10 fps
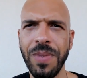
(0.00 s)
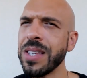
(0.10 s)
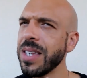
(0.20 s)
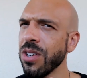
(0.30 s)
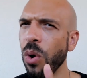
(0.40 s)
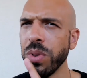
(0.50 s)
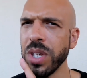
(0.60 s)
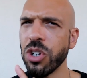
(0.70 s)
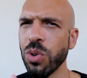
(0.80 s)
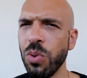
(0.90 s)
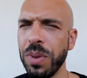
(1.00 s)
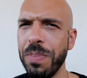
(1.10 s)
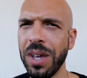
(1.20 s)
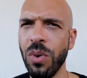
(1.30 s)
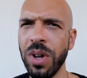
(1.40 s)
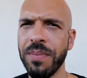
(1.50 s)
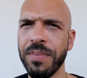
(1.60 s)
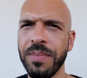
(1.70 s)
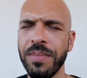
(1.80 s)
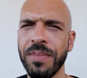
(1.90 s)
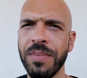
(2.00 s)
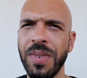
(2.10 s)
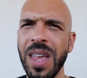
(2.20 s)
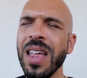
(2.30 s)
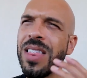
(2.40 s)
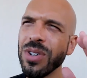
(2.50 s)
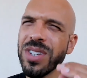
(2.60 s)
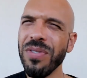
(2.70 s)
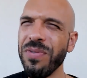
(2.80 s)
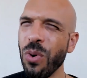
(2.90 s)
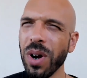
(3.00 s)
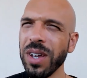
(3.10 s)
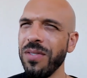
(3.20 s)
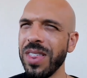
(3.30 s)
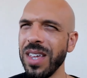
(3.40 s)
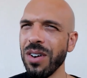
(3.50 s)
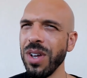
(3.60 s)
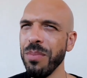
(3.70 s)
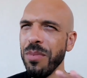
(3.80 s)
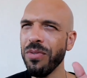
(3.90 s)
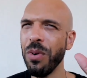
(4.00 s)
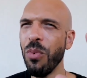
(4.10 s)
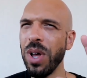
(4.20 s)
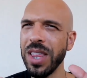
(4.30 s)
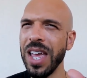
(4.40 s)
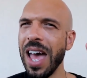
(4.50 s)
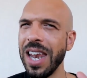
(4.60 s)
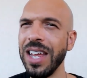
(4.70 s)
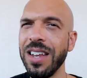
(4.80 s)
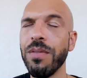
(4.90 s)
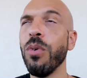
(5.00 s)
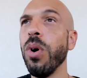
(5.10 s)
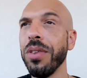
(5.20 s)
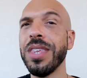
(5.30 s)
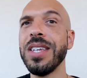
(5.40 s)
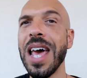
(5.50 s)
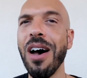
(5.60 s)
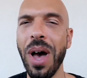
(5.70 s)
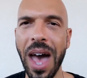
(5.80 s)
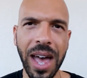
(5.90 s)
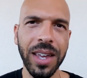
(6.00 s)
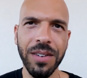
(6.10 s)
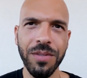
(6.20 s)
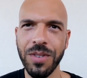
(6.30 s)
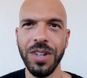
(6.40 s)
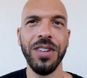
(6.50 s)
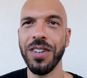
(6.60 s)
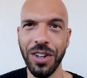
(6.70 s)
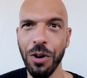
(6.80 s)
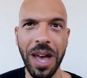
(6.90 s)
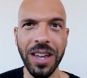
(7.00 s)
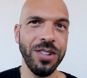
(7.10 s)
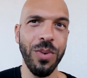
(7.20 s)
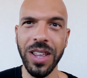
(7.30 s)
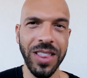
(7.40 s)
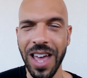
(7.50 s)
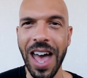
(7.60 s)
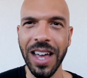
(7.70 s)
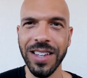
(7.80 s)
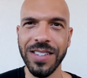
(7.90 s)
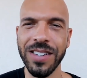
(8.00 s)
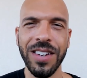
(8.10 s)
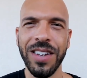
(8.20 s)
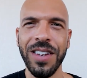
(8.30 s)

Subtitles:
This is only true with Bitcoin. There is a fork of Ethereum from when they had the DAO hack, to go back to write the hacks.